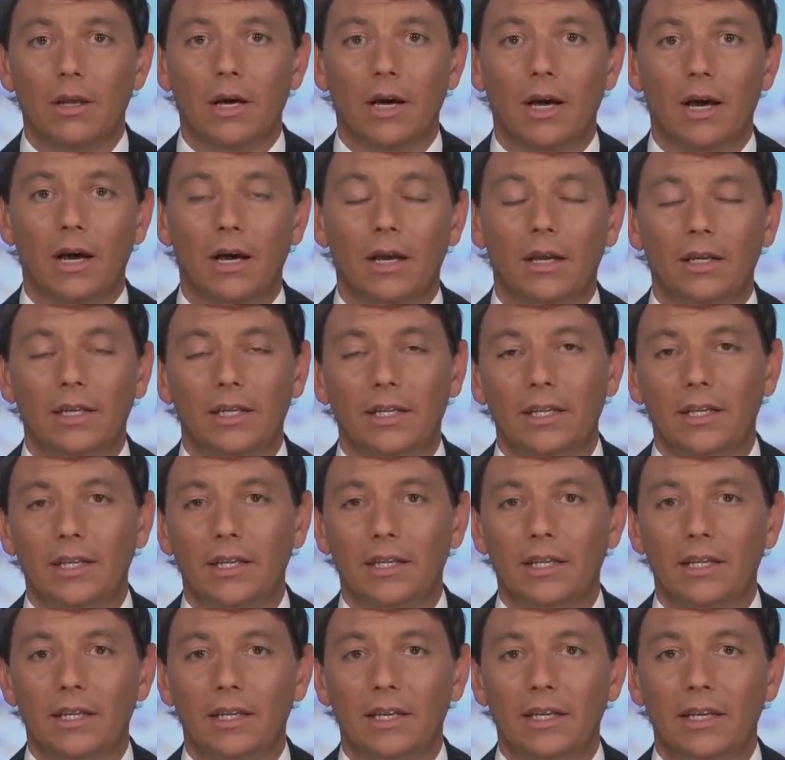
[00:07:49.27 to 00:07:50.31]
uh, in,
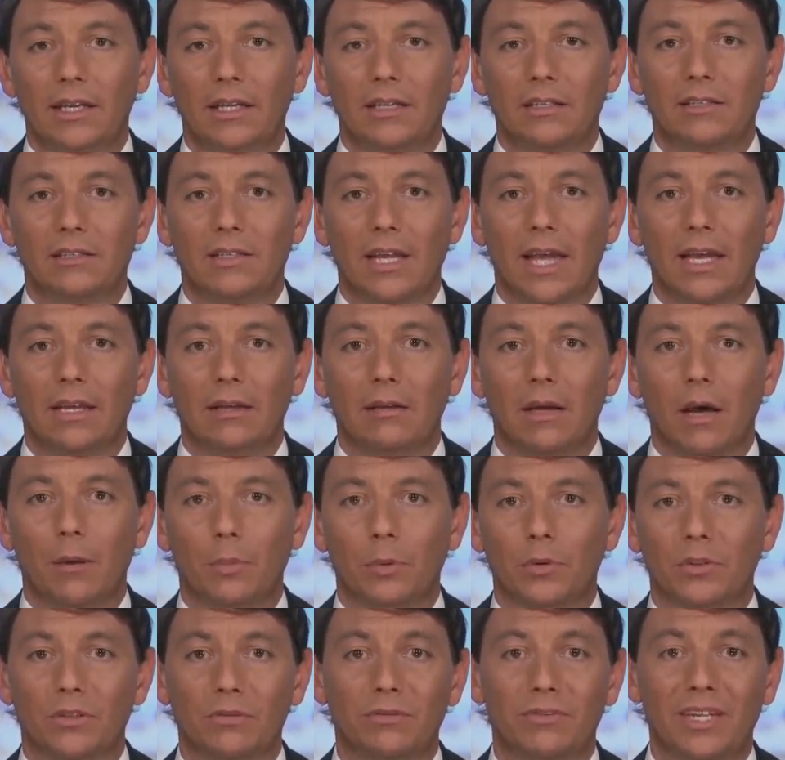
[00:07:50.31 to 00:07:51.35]
in his state
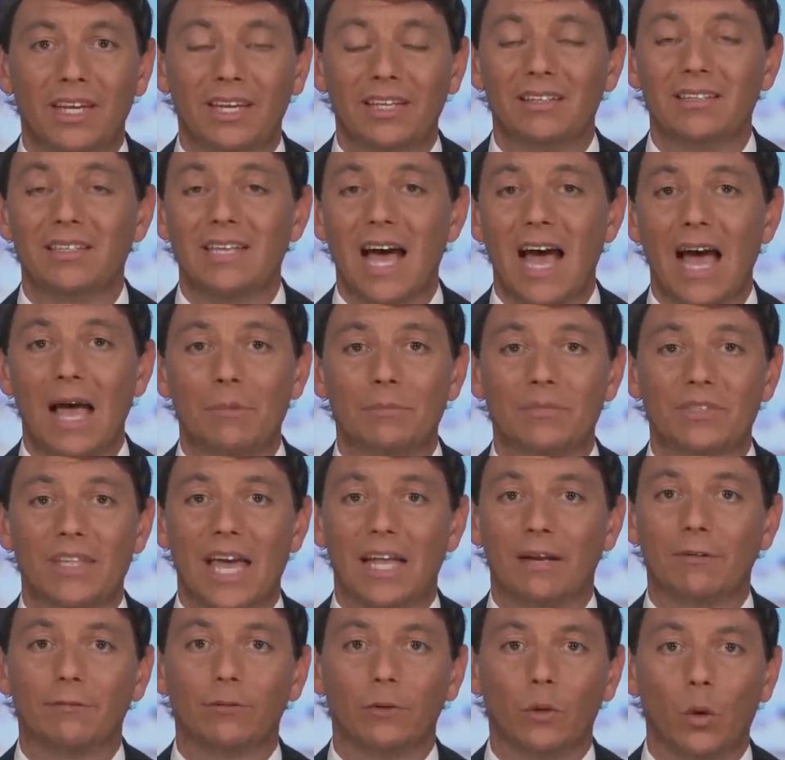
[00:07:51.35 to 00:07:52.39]
upwards of 10 times
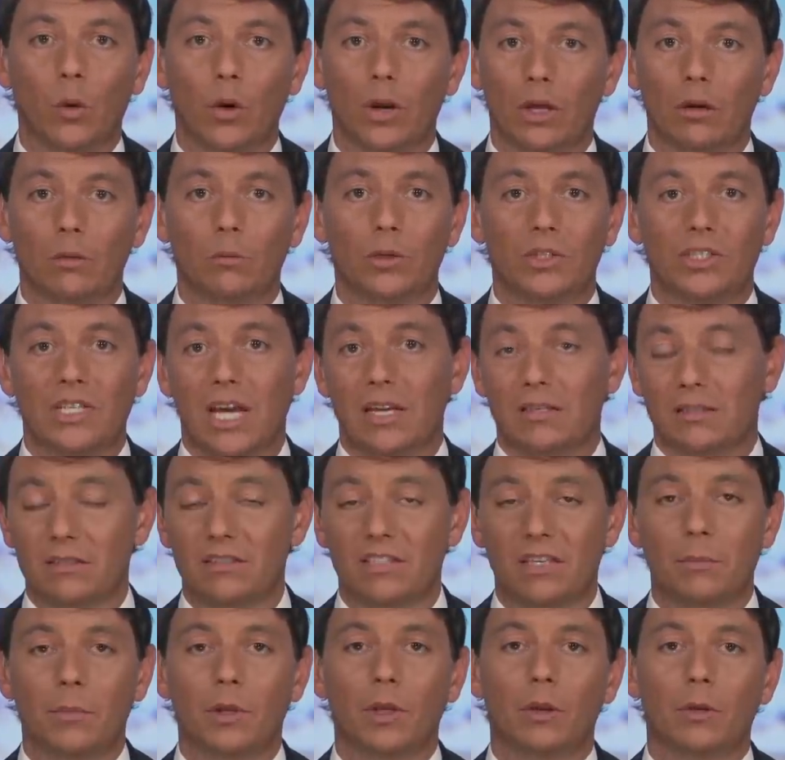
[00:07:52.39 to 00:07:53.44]
that of Florida, which has a
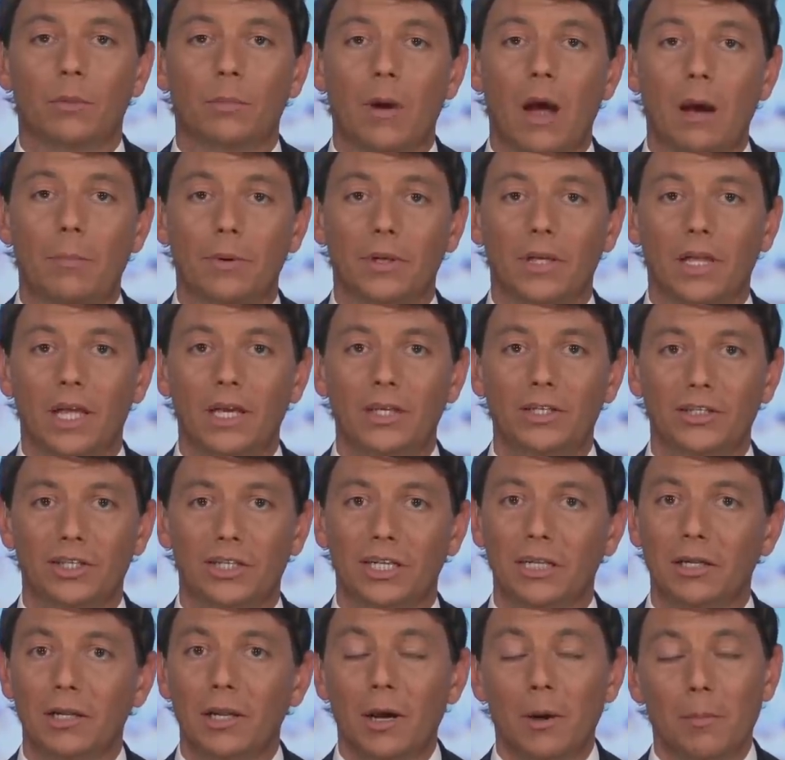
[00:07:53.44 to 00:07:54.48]
similar
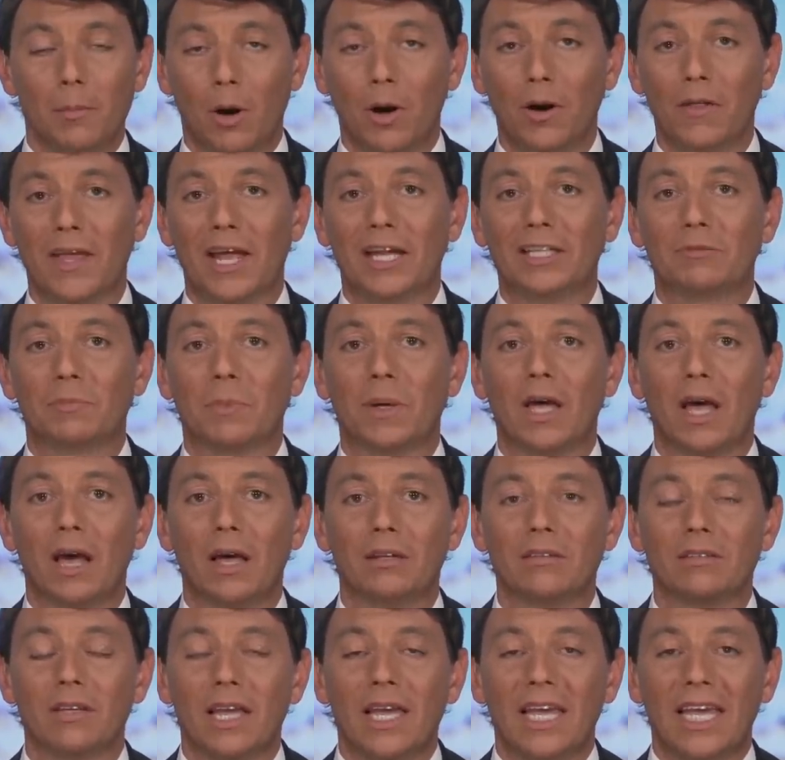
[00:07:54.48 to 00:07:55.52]
population. And part of that's
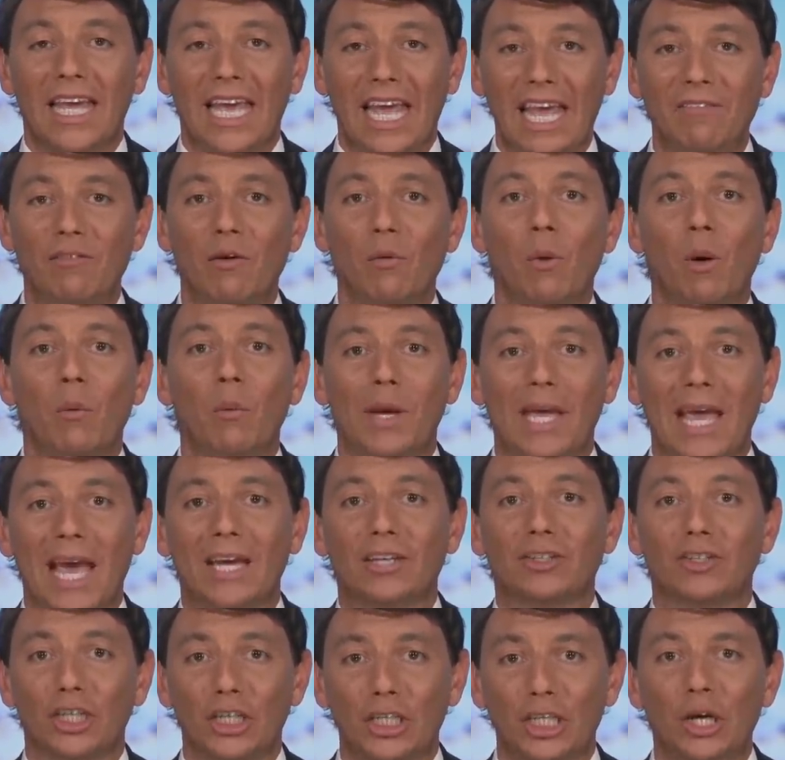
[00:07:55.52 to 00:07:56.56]
because even when we
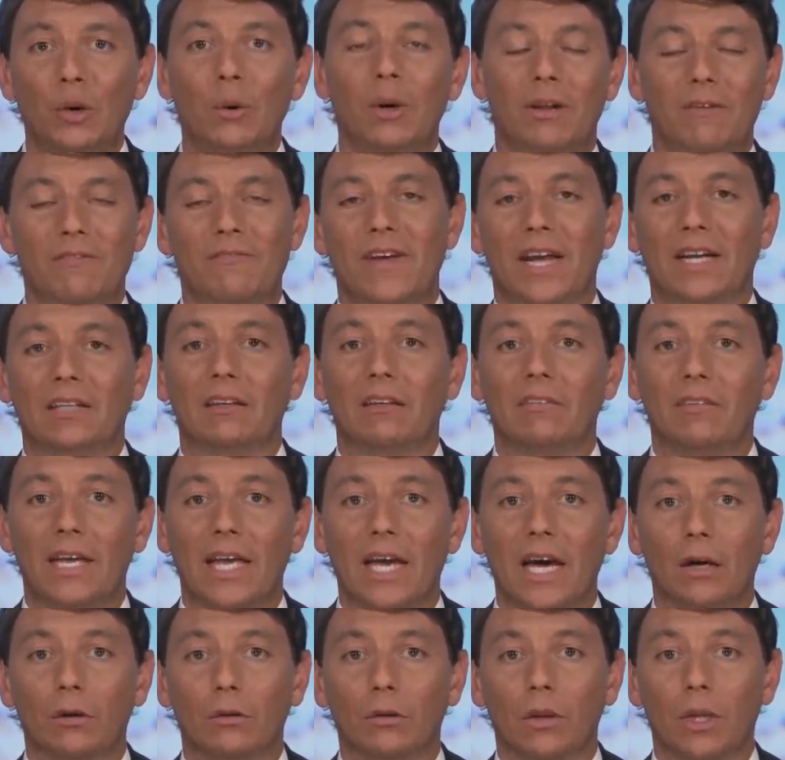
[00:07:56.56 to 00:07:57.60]
actually knew it affected
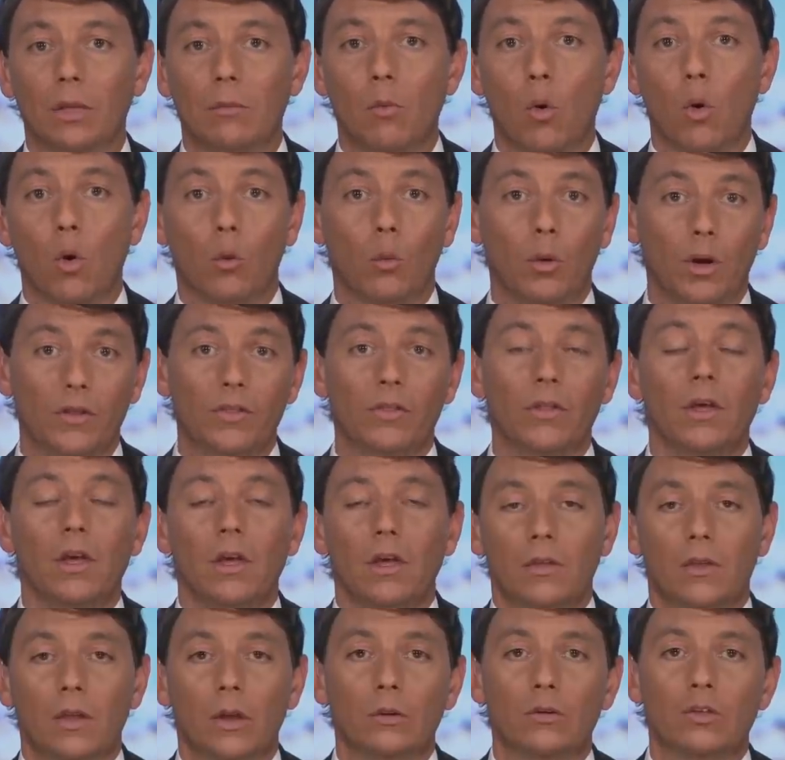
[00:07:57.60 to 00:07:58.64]
the elderly more with
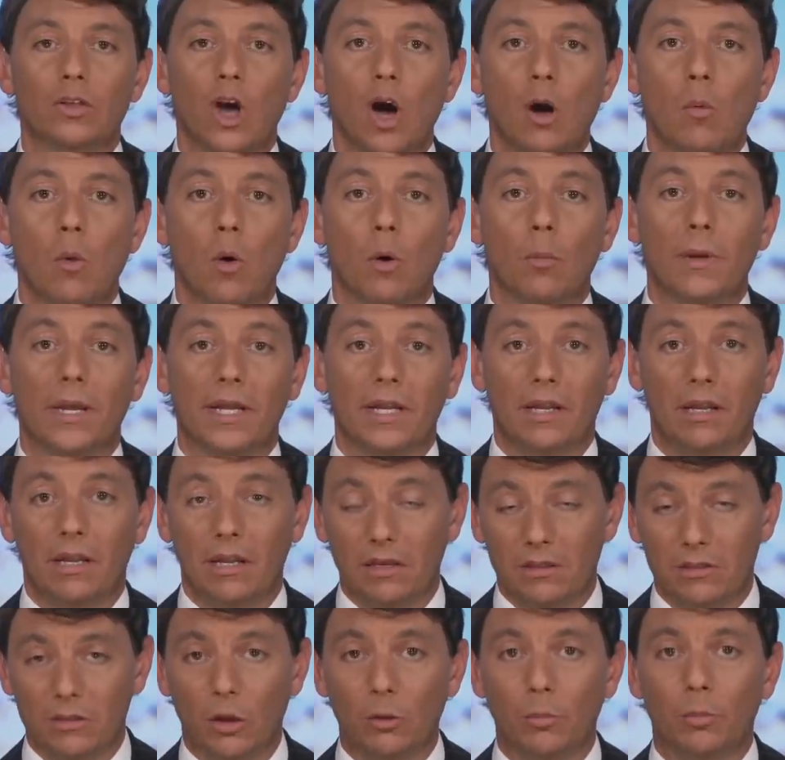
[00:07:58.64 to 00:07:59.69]
those
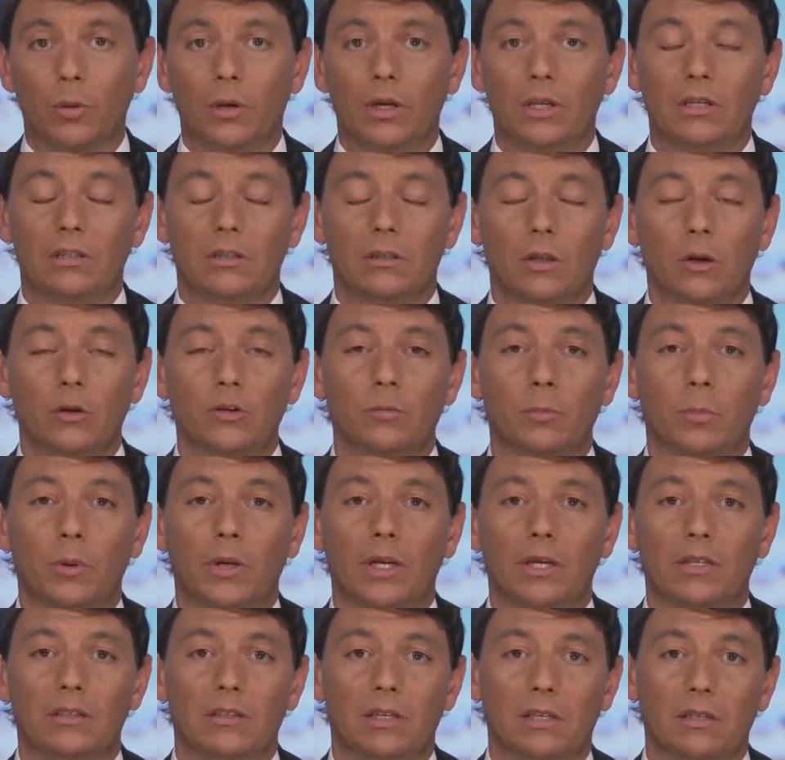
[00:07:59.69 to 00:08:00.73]
comorbidities, those, pre, those
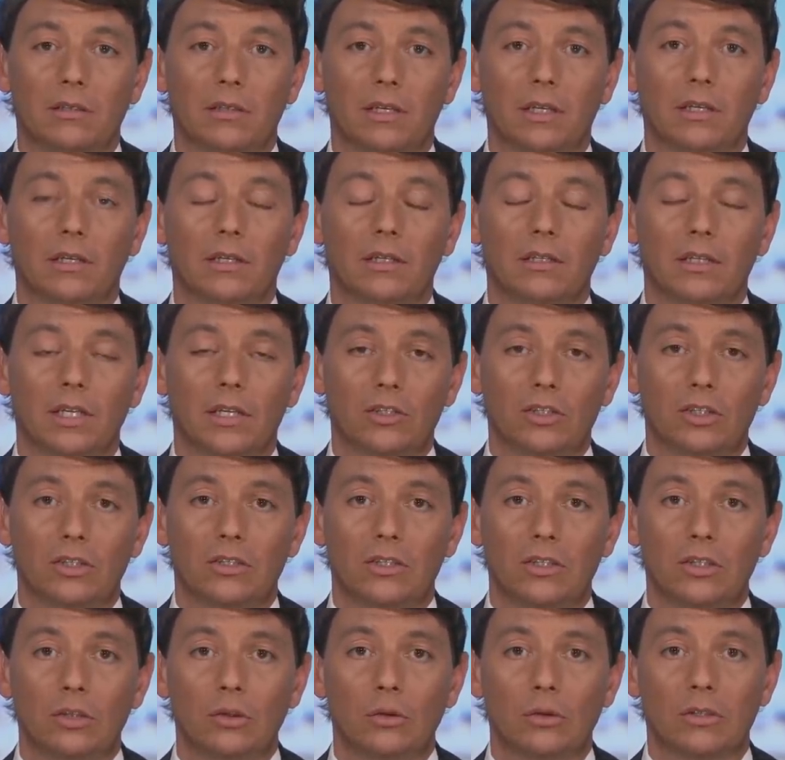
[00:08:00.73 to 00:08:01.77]
pre-existing
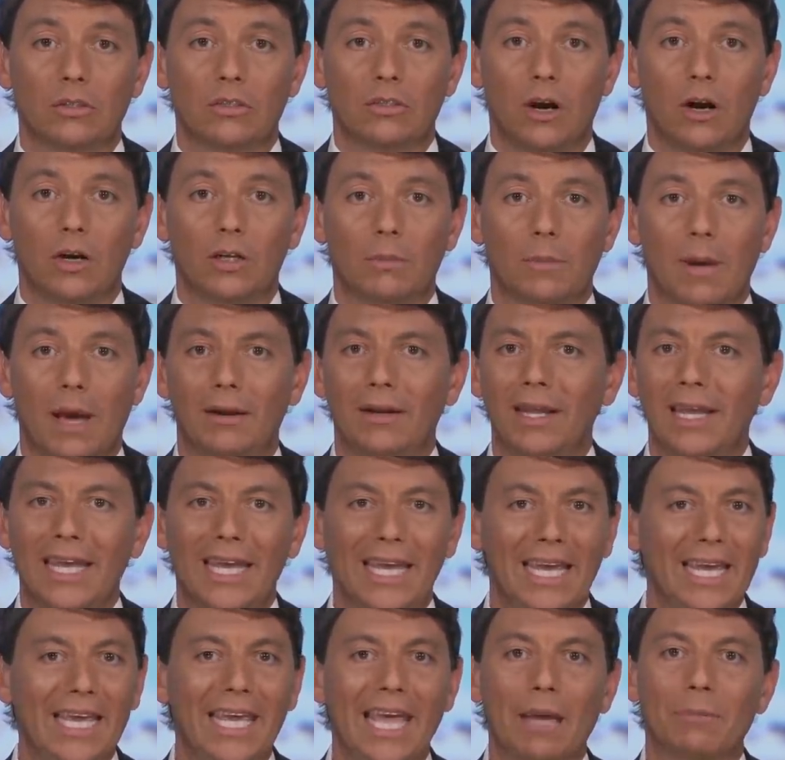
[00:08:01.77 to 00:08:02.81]
conditions as you just talked about,
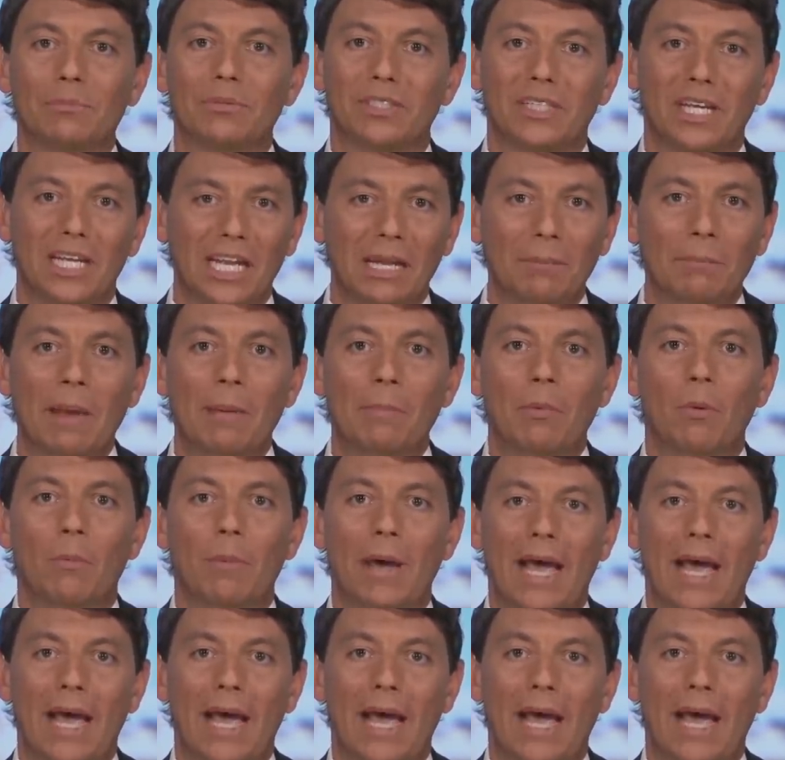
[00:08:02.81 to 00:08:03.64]
he kept sending people